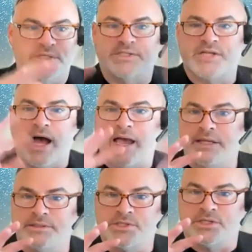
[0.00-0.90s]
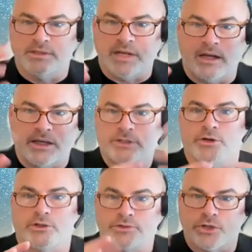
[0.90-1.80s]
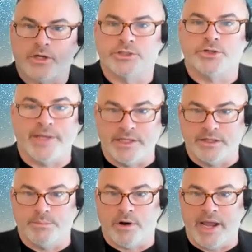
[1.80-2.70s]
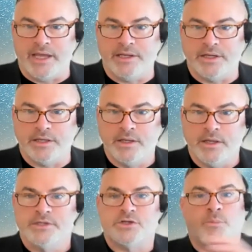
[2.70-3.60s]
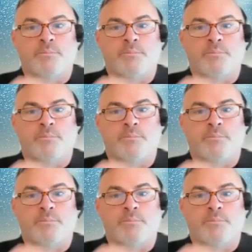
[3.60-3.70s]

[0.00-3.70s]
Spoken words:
designs and electrical circuitry in the brain. So